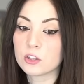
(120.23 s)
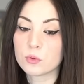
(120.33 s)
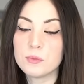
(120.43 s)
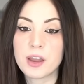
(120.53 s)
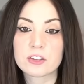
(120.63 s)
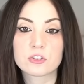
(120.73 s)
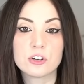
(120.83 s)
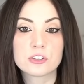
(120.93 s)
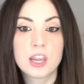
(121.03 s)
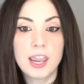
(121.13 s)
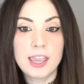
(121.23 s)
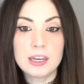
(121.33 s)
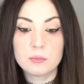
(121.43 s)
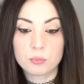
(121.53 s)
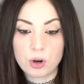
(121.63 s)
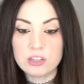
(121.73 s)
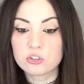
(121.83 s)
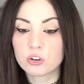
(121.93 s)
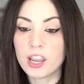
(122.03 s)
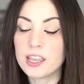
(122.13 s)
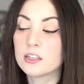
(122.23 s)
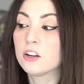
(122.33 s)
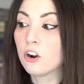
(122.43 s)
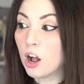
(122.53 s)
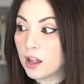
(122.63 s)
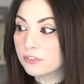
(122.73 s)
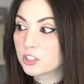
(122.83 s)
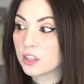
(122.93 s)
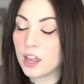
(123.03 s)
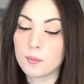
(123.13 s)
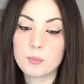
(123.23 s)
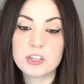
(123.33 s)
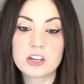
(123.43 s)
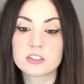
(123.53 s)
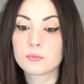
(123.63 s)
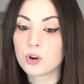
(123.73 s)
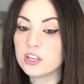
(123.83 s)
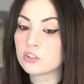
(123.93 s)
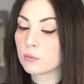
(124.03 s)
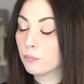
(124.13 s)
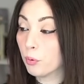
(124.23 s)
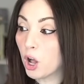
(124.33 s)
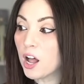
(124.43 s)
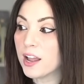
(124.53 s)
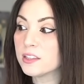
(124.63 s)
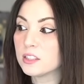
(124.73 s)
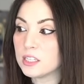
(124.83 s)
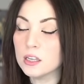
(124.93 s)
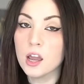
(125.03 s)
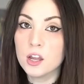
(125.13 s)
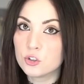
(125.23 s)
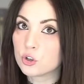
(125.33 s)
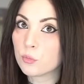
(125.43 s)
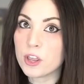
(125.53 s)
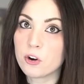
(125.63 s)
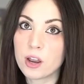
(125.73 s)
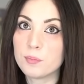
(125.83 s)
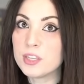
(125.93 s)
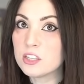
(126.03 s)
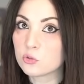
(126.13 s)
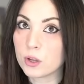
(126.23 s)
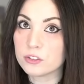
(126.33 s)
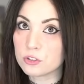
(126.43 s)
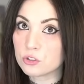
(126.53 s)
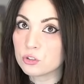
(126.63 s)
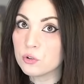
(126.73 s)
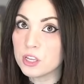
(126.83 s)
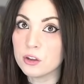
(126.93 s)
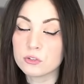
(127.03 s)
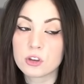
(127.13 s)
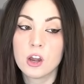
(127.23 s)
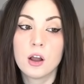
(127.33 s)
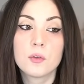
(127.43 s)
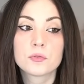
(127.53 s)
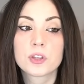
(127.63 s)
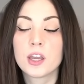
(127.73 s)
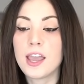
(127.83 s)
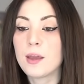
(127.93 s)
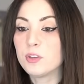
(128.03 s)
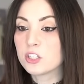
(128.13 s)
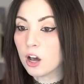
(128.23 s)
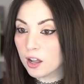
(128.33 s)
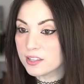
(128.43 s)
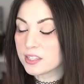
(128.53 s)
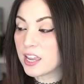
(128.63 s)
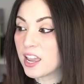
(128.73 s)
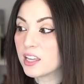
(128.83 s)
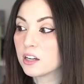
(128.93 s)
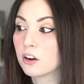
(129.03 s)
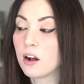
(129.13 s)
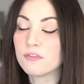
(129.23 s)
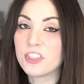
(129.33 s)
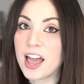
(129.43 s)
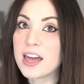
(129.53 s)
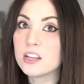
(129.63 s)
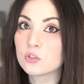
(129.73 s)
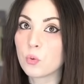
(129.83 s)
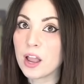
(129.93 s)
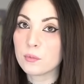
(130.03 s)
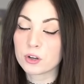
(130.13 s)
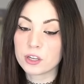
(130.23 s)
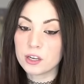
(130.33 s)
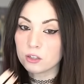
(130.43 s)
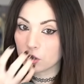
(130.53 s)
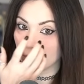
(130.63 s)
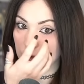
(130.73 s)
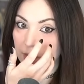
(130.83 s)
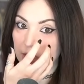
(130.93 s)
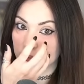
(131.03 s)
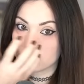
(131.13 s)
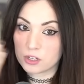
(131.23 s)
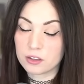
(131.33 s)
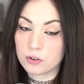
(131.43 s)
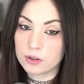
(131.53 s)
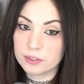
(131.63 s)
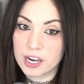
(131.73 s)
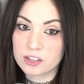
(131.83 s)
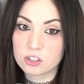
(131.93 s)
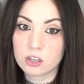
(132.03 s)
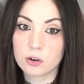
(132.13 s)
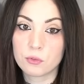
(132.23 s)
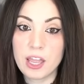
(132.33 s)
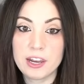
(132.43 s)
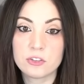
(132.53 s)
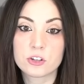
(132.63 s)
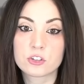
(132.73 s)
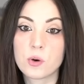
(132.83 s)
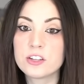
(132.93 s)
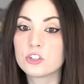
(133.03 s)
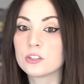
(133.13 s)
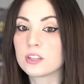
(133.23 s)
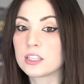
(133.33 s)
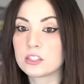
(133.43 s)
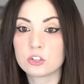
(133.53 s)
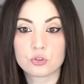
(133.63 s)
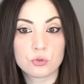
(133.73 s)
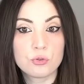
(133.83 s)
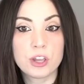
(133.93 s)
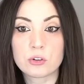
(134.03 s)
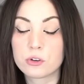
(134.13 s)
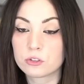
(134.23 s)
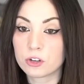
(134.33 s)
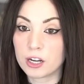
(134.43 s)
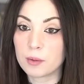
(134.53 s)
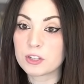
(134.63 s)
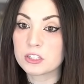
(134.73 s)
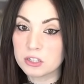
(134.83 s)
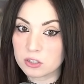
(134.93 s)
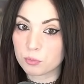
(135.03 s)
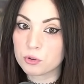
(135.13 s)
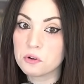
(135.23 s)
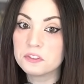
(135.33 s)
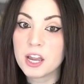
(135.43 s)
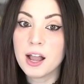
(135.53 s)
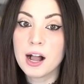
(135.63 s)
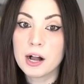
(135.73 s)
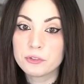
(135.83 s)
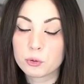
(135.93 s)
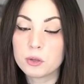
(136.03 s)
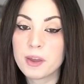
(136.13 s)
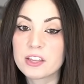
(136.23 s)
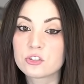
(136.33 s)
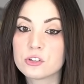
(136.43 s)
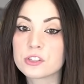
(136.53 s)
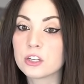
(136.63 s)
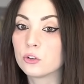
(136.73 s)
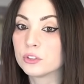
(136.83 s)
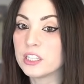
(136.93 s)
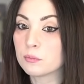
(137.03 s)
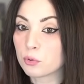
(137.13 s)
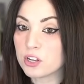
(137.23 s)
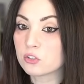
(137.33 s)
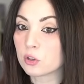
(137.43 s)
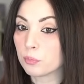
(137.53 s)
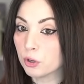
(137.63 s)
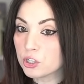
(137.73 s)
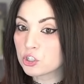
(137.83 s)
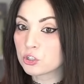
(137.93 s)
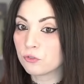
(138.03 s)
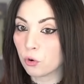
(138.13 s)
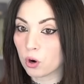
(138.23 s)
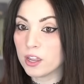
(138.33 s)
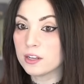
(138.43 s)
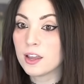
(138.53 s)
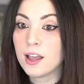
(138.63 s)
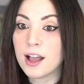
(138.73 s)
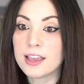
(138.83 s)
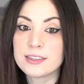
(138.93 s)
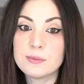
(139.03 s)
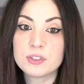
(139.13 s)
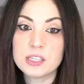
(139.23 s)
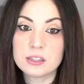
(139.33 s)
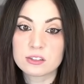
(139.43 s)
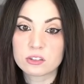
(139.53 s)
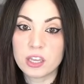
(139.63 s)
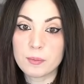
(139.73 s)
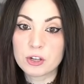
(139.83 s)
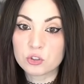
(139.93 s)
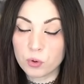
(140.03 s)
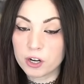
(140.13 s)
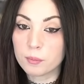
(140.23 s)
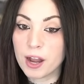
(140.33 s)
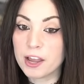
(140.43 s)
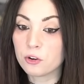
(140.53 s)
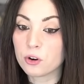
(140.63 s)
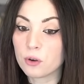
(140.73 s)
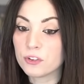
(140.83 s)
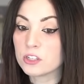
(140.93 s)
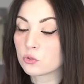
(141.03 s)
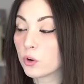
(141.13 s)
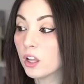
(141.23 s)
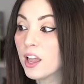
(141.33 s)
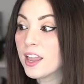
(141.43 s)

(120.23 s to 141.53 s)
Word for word: remasters and Embracer handed it off to them, and because Embracer bought the Tomb Raider IP as well as the studios, and because they handed it off, that is why we're getting good remasters. Now, they were even asking on Reddit, there's questions like, is it true that Crystal Dynamics disapproved of the remasters and only Embracer pushed for it? I keep seeing this claim on Twitter, but I don't know if it is real.